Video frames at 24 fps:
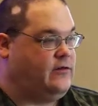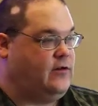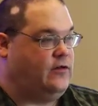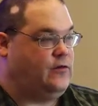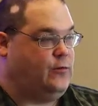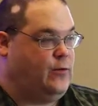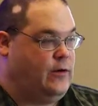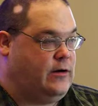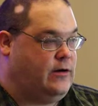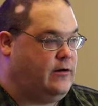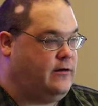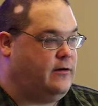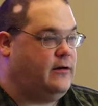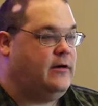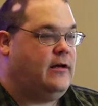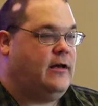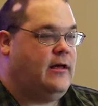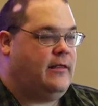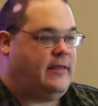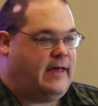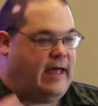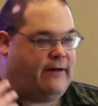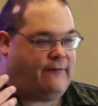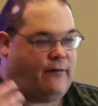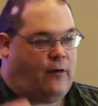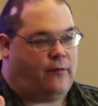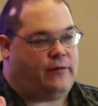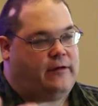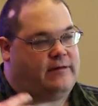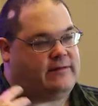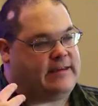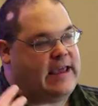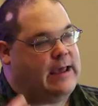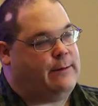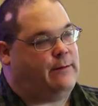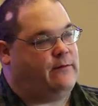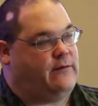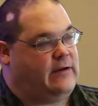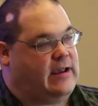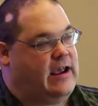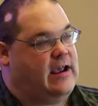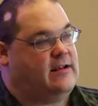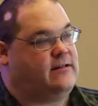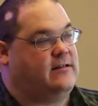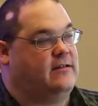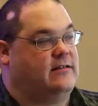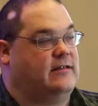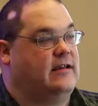or Twitter, they have all these
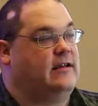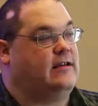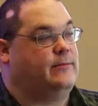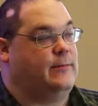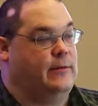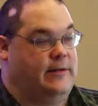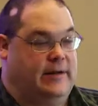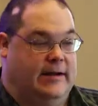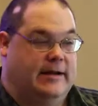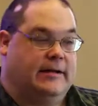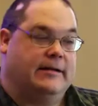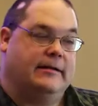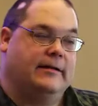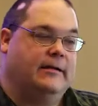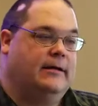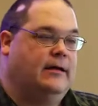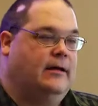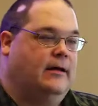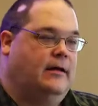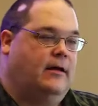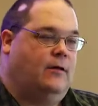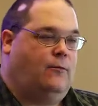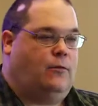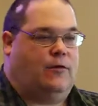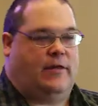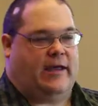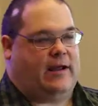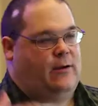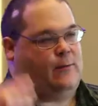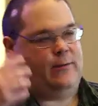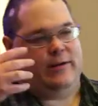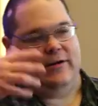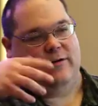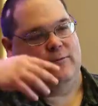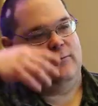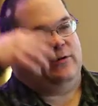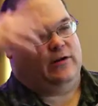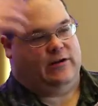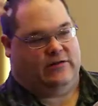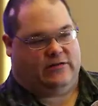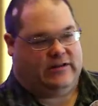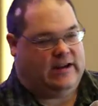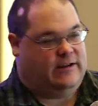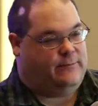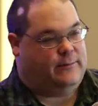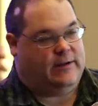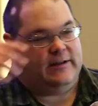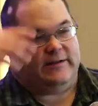gamification things built in, where they can win
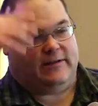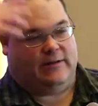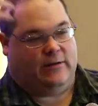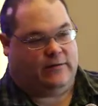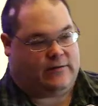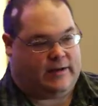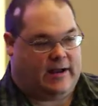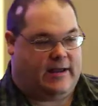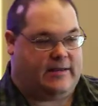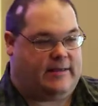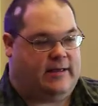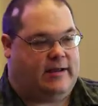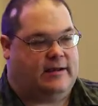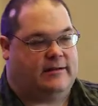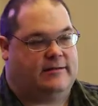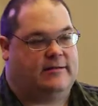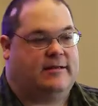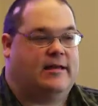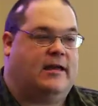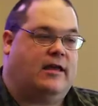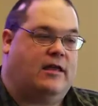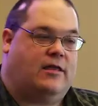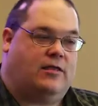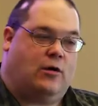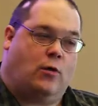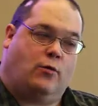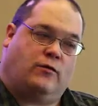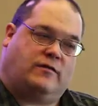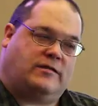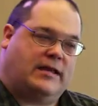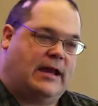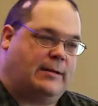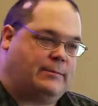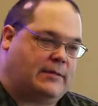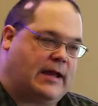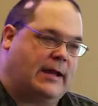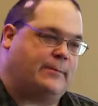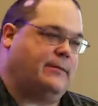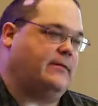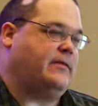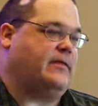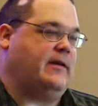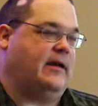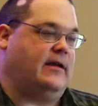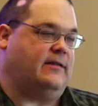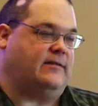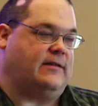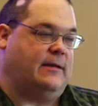achievements and those kind of things. Those same type of
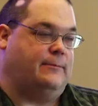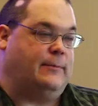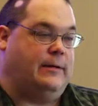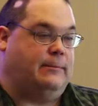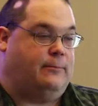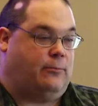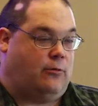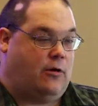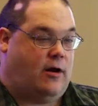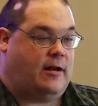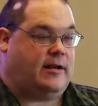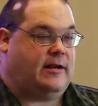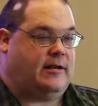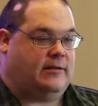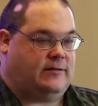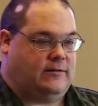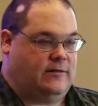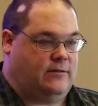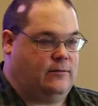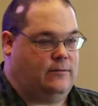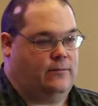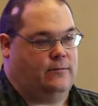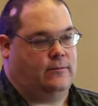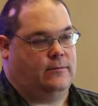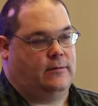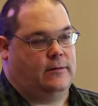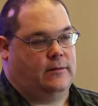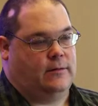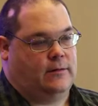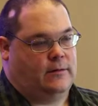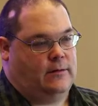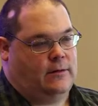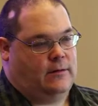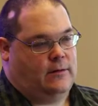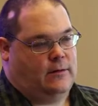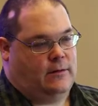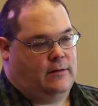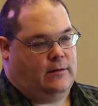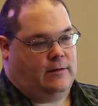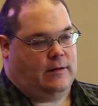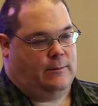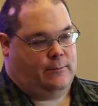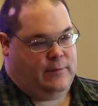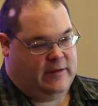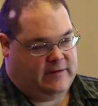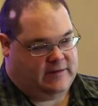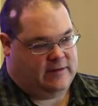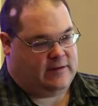things can be brought into the
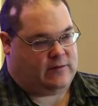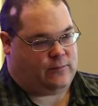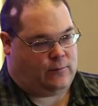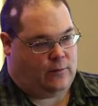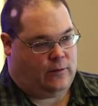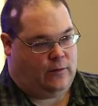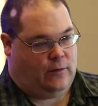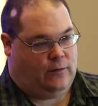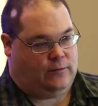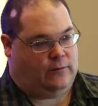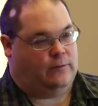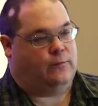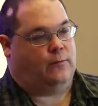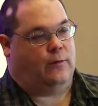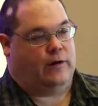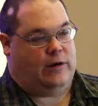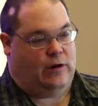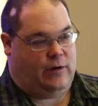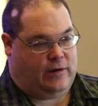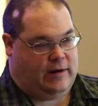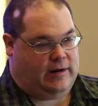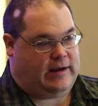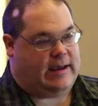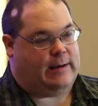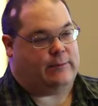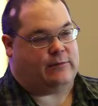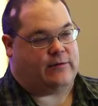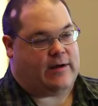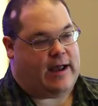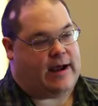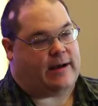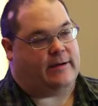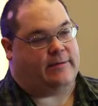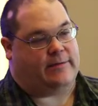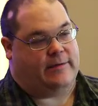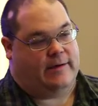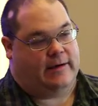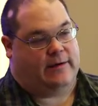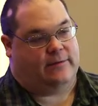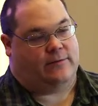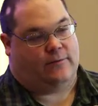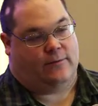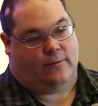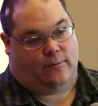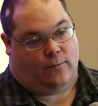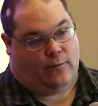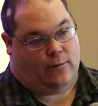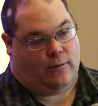business world where you can keep track of things
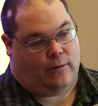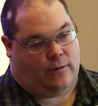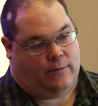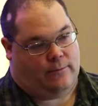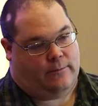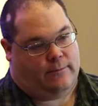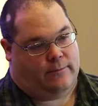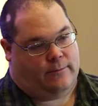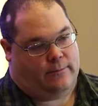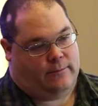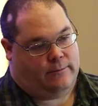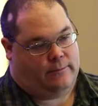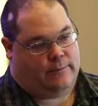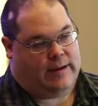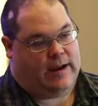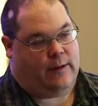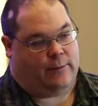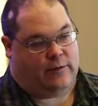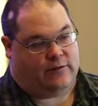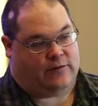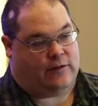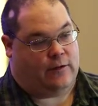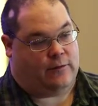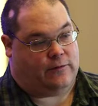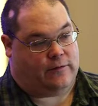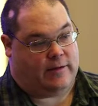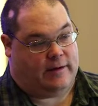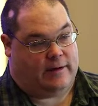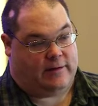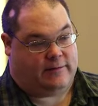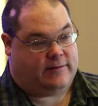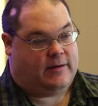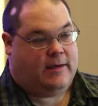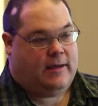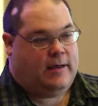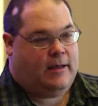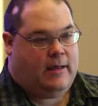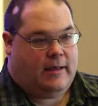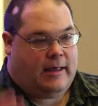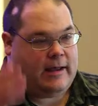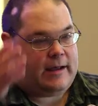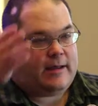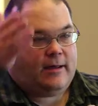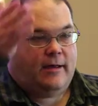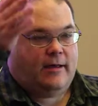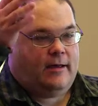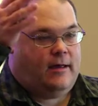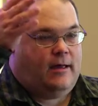or be able to show things.
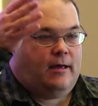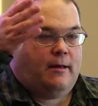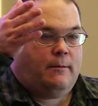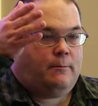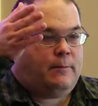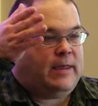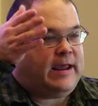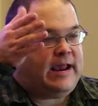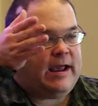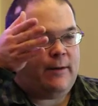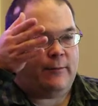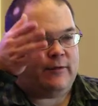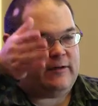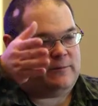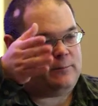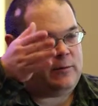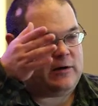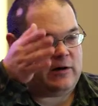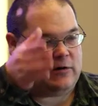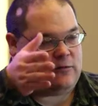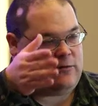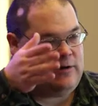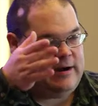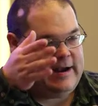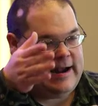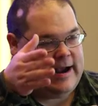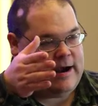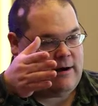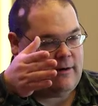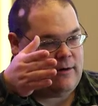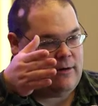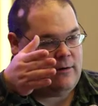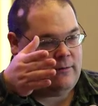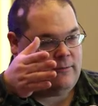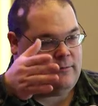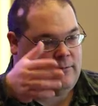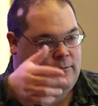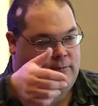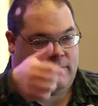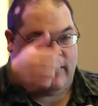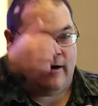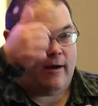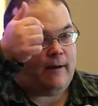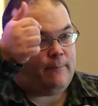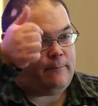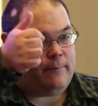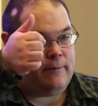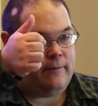Like being able to just put a green arrow or
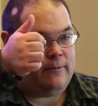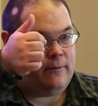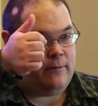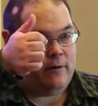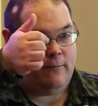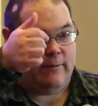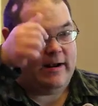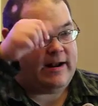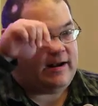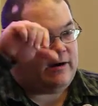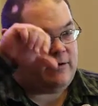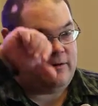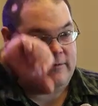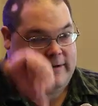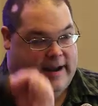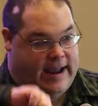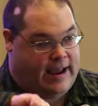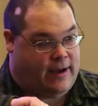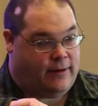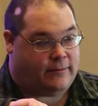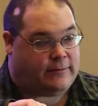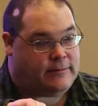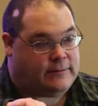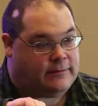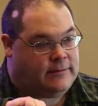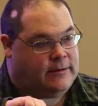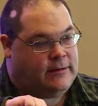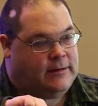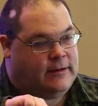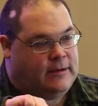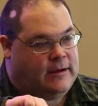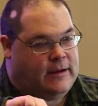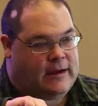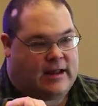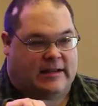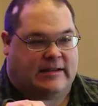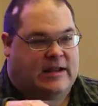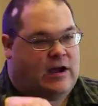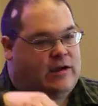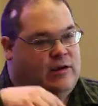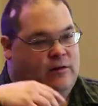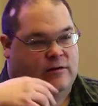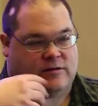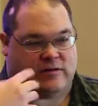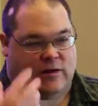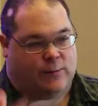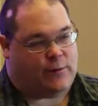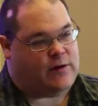up, or red arrow down, can tell you
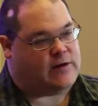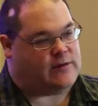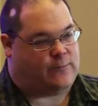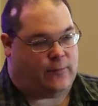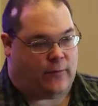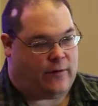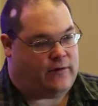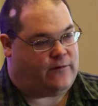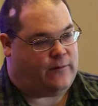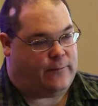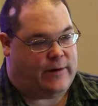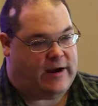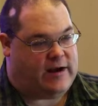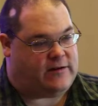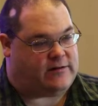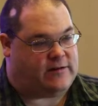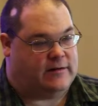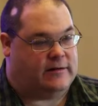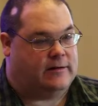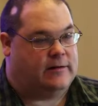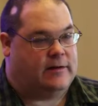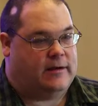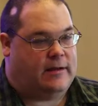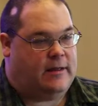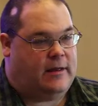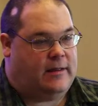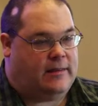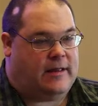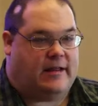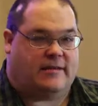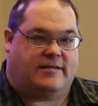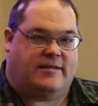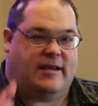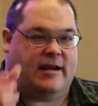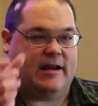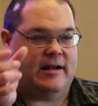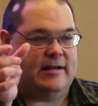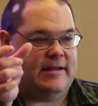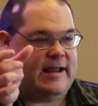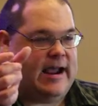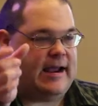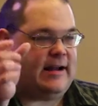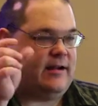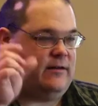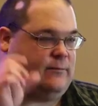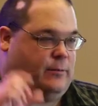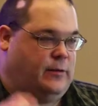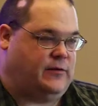so much more information than seeing a
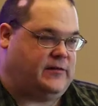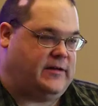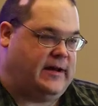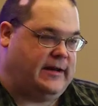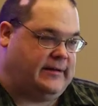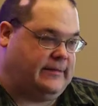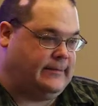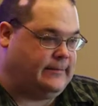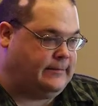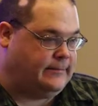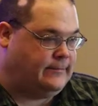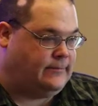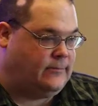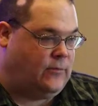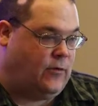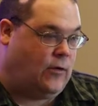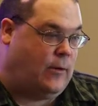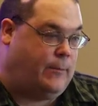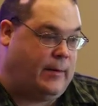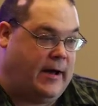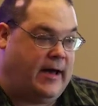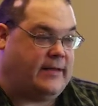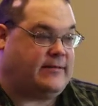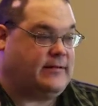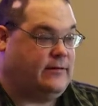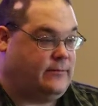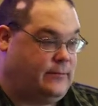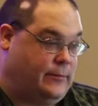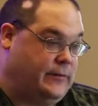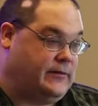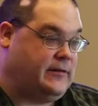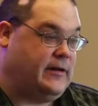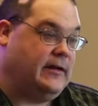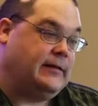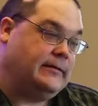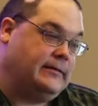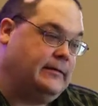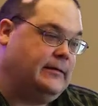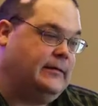negative % or a positive %.